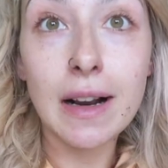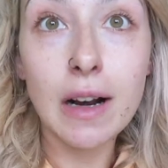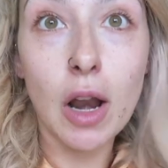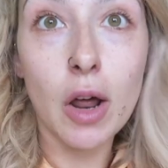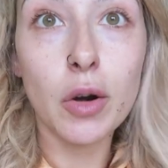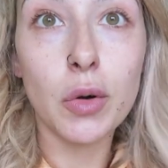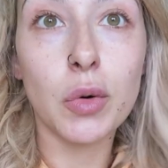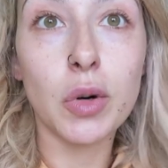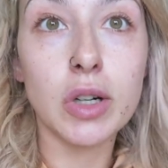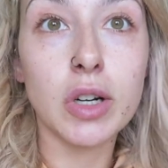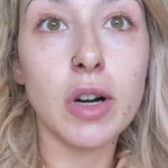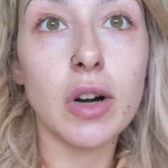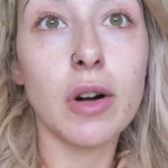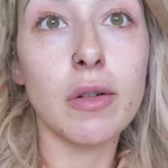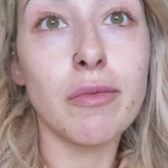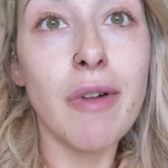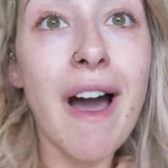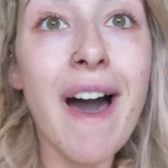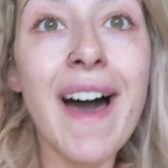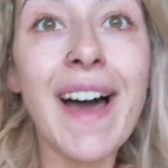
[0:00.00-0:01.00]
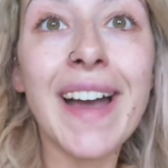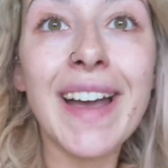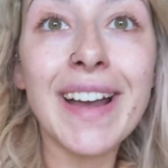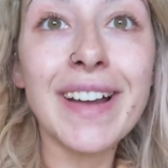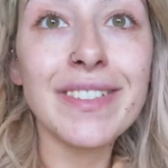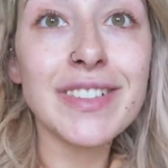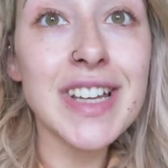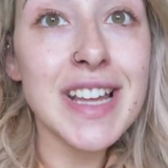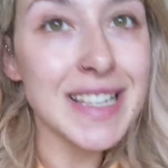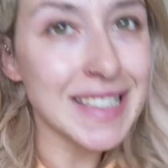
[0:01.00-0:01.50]
Inglot order
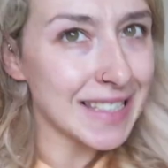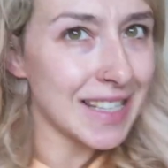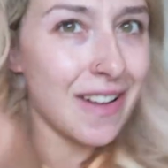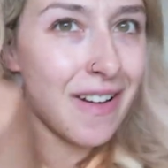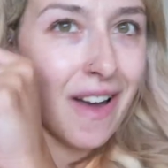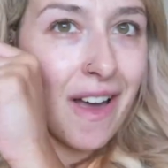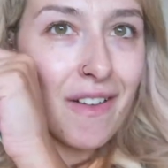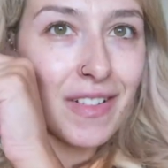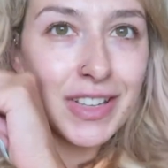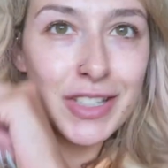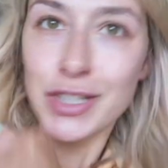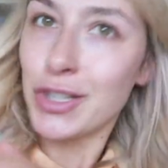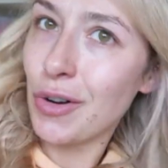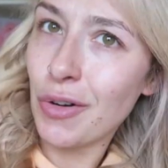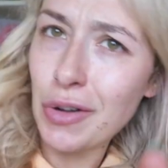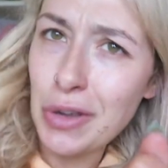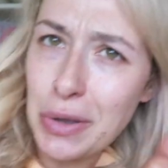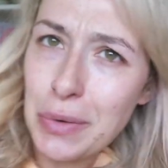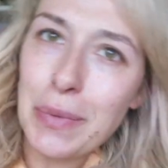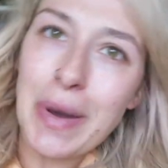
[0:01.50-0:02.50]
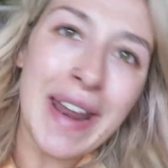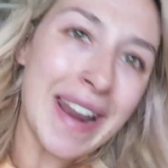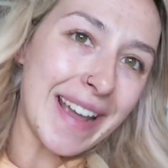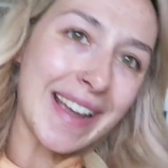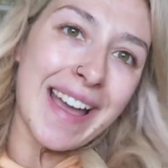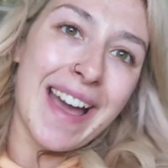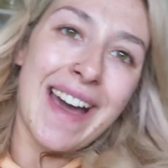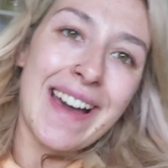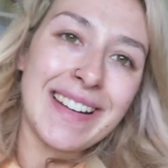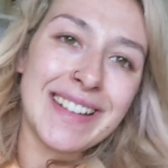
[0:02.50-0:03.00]
arrived, so I will show you what
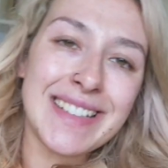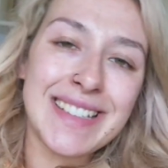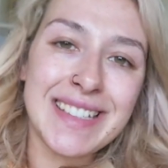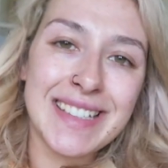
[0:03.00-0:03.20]
I got.